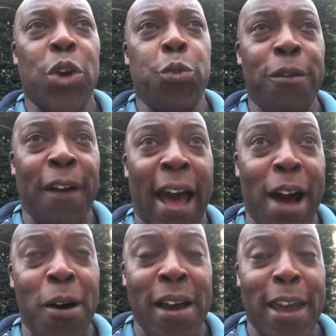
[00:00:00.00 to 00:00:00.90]

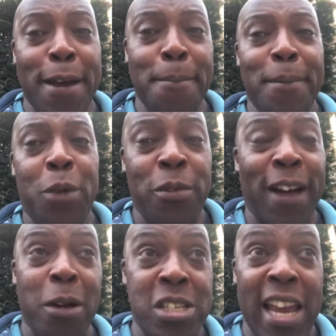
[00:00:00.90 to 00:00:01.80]
without
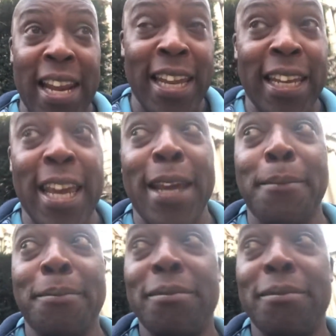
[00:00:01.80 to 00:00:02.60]
telling him.